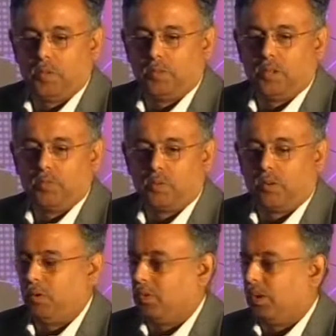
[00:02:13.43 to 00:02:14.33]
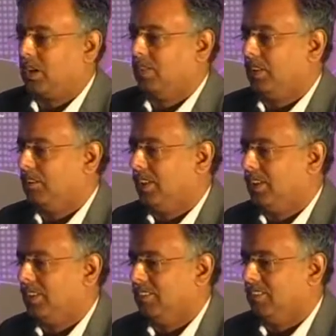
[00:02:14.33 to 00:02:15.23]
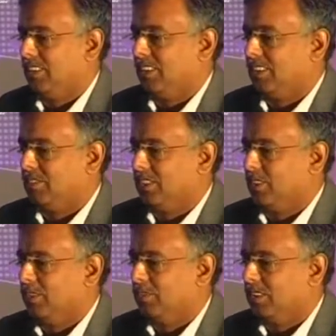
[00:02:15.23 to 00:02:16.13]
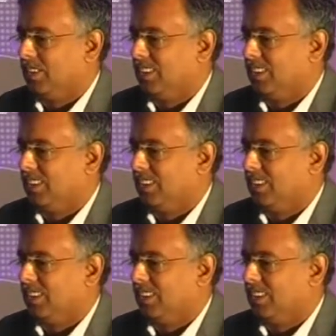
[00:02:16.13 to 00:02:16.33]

Maybe I probably would not have done well in engineering if I had gone